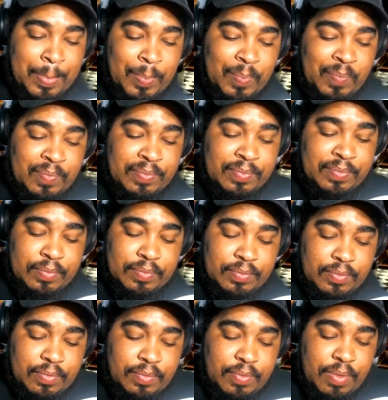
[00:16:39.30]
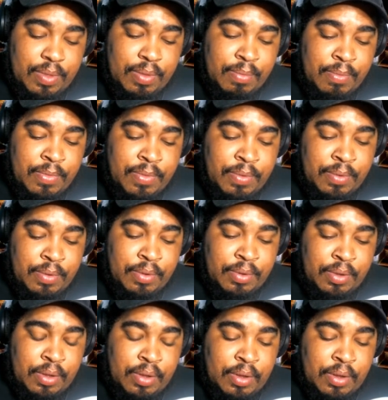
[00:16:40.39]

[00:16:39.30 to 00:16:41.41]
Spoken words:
No one is speaking in this clip.